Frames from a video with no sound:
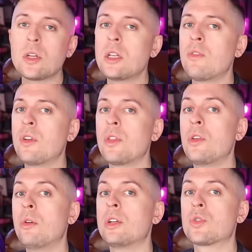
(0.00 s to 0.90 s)
you need to feel that
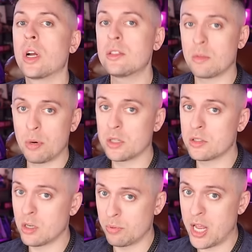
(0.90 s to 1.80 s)
you can trust the
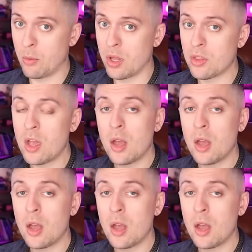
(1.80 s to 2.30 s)
person you're playing with